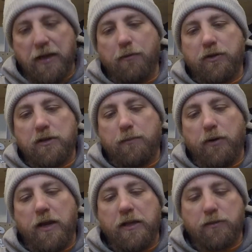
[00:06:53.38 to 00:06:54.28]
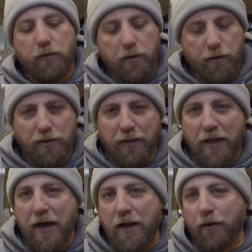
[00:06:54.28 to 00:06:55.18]
which is a pretty nice reel. There's a
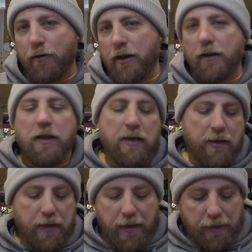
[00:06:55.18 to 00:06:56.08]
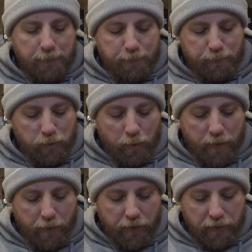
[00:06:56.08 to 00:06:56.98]
lot of great swim
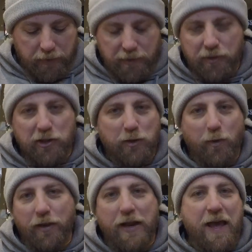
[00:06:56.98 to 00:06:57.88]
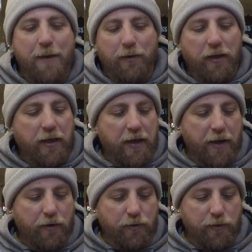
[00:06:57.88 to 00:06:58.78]
bait reels. This is just the one that I happen to get.
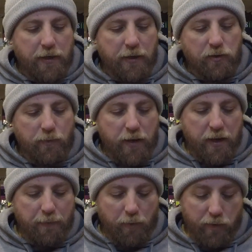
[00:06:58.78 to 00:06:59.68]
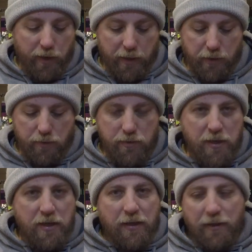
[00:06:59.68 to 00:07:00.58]
I don't do a ton of swim baiting, but when I do,
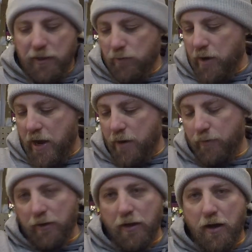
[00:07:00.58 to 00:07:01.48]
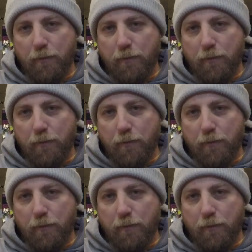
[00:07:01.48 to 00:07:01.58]
this rod with a long